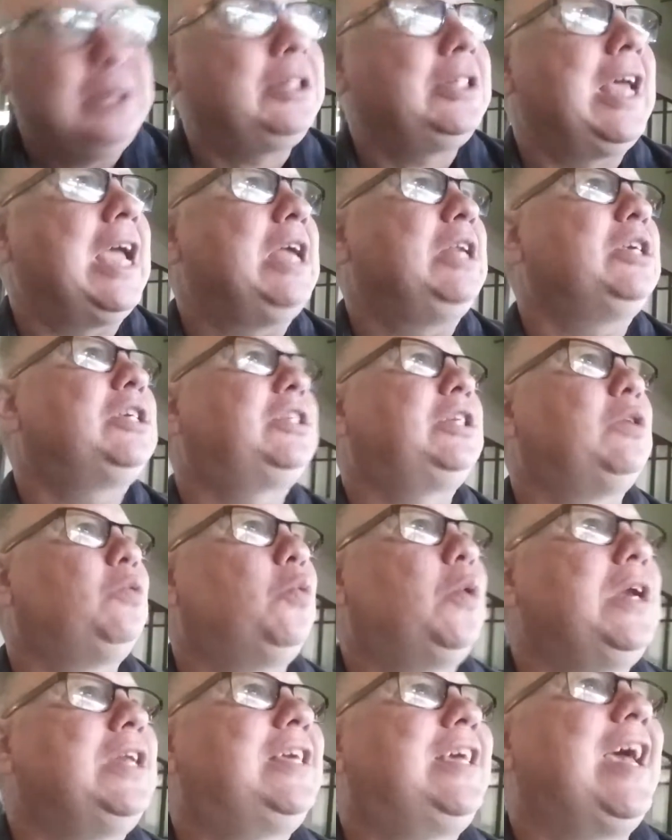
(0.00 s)
you say he just did
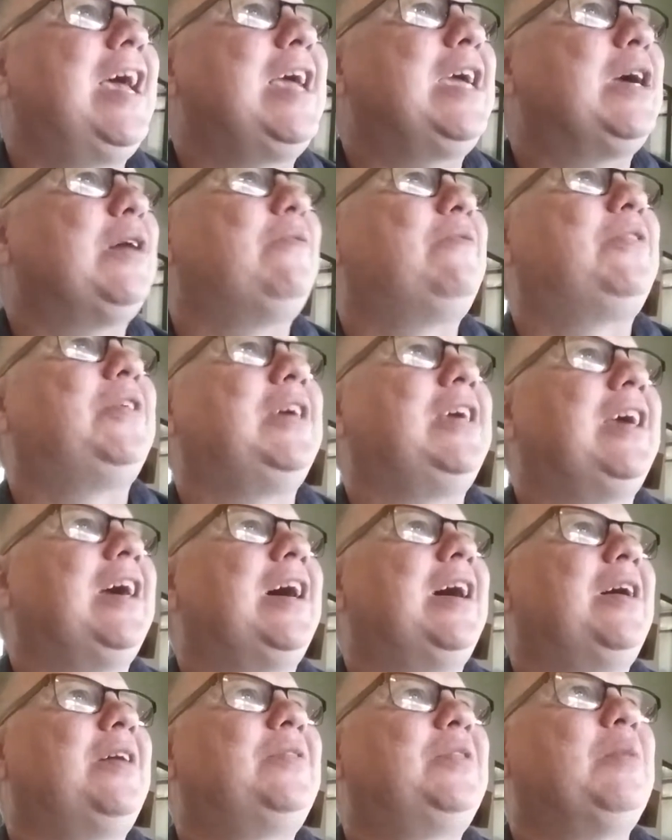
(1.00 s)
one keg of the
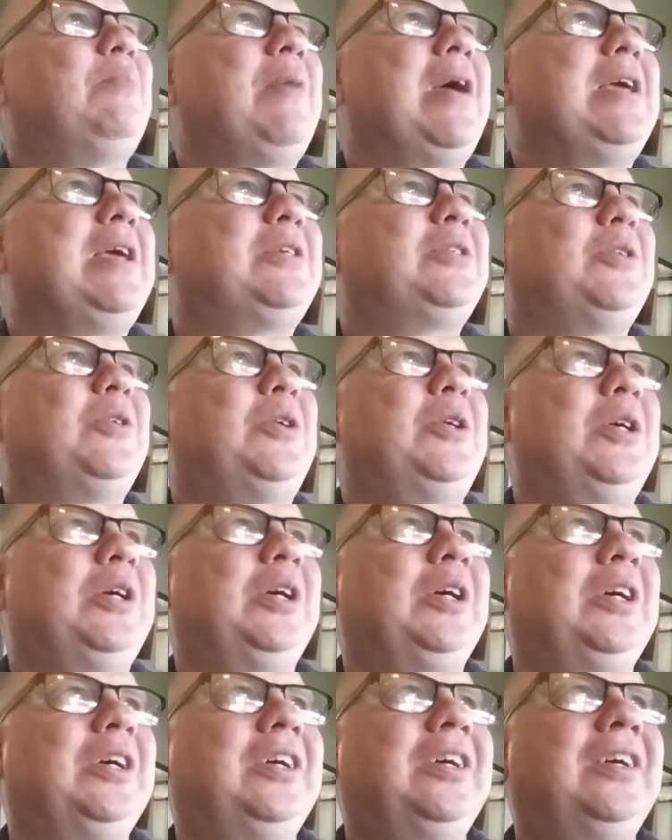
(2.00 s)
uh, the basil?
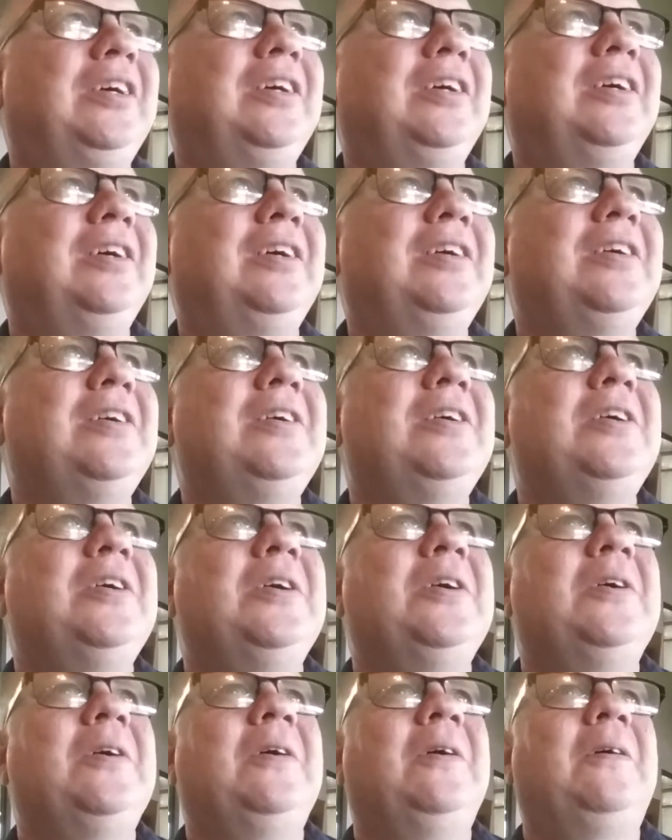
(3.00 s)
Yeah, he did one
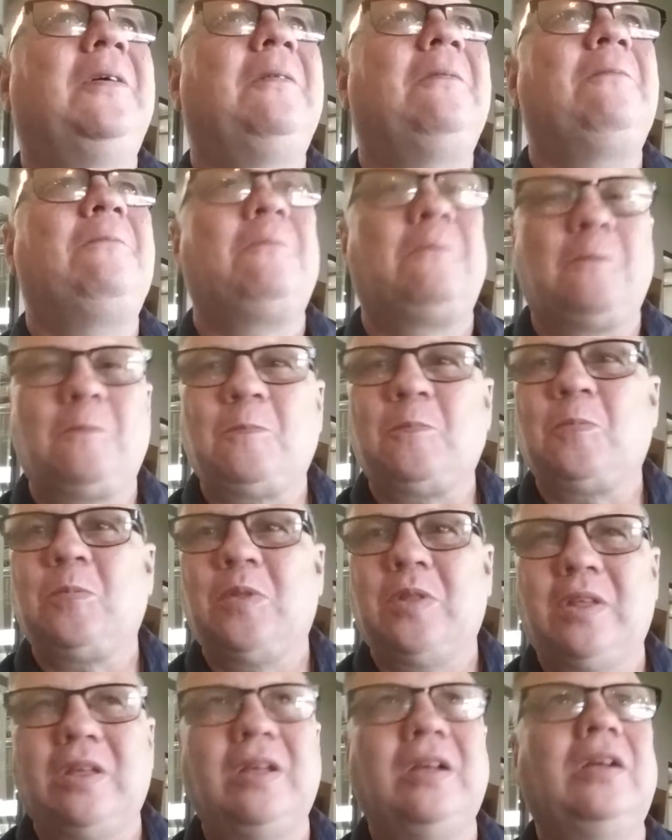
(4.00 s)
keg, but I
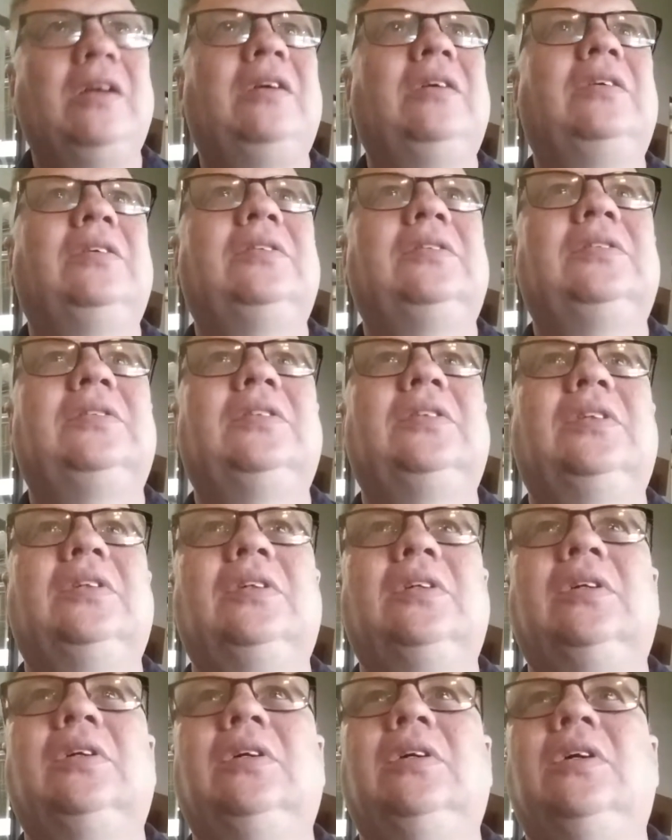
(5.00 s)
think he said there's
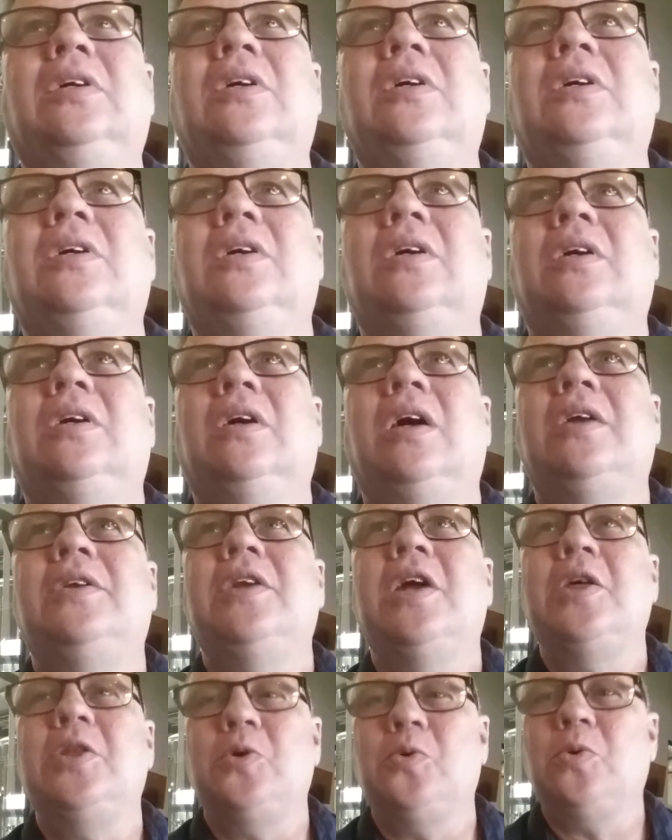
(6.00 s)
another one back.
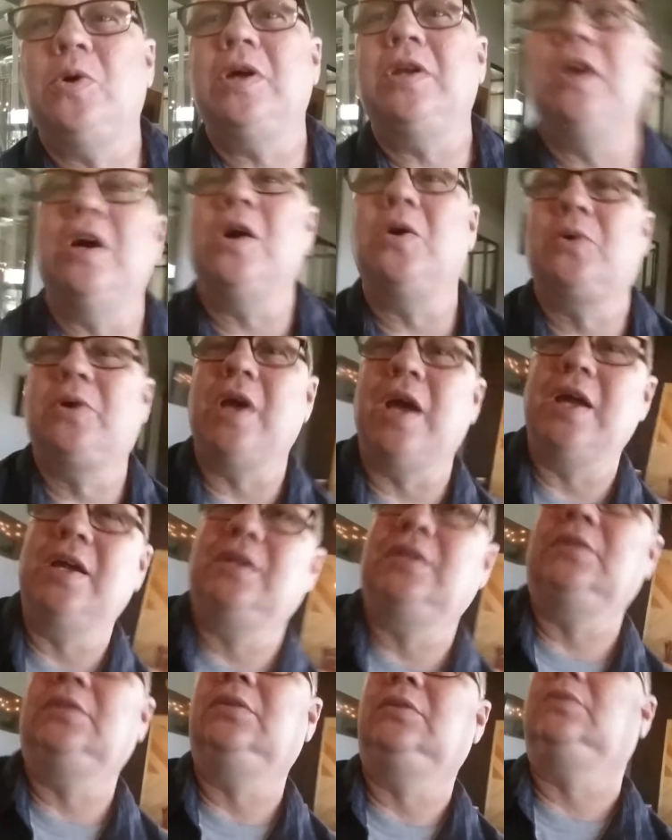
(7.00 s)
Another one? Okay.
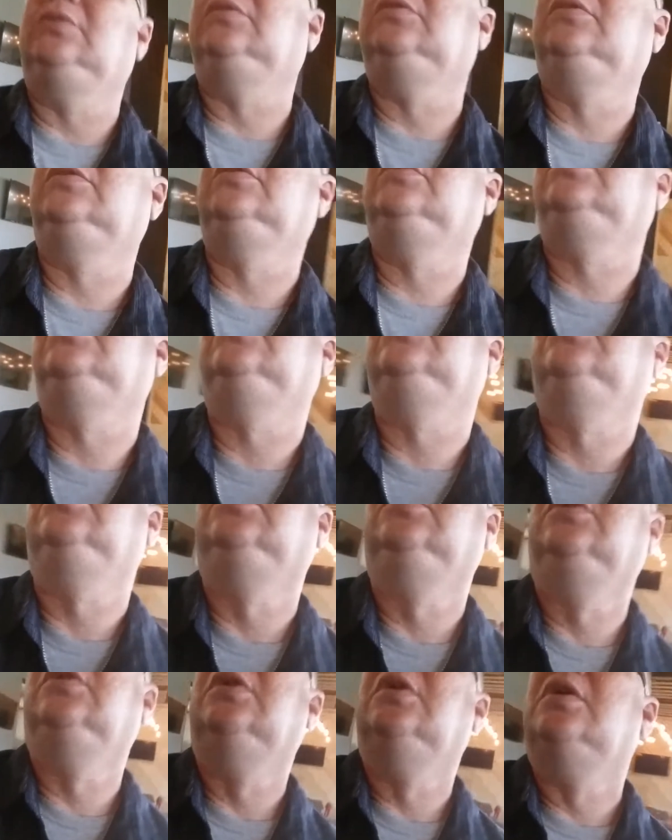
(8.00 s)
But, but it's of the
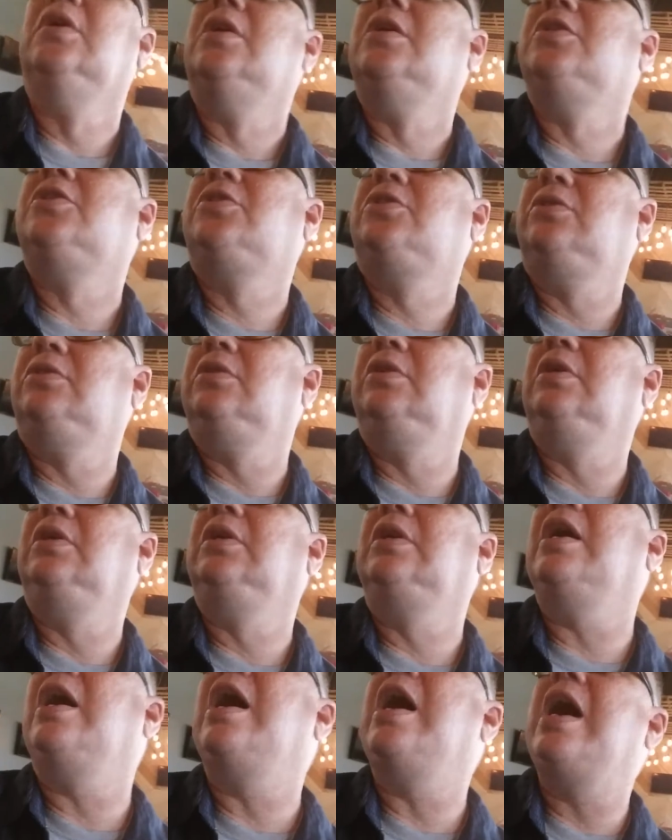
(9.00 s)
citrus.
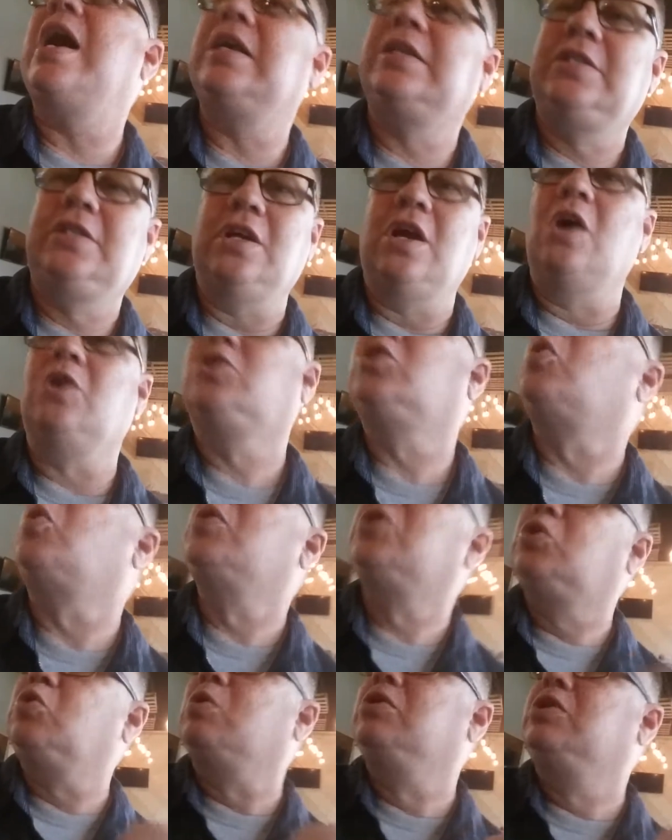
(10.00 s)
Gotcha. Oh, so
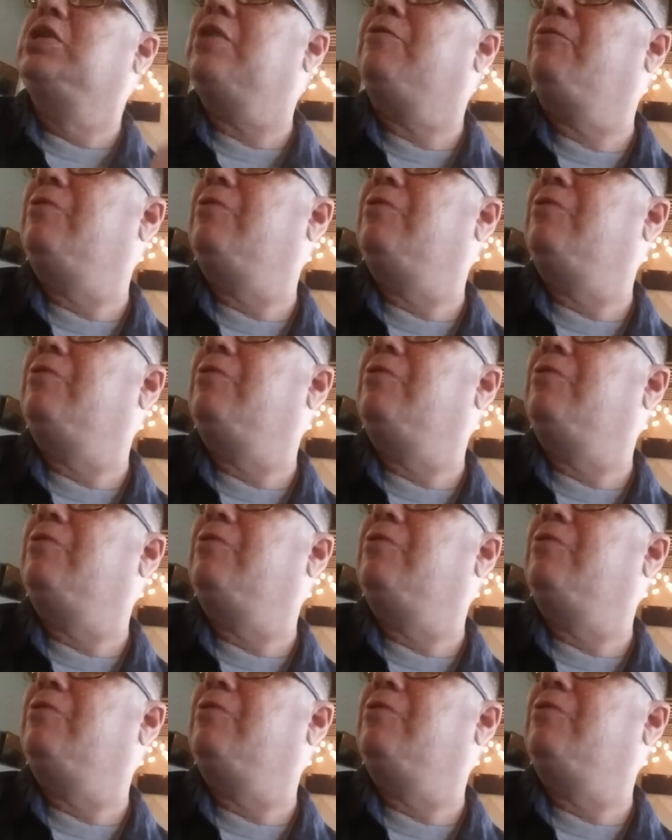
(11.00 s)
he's doing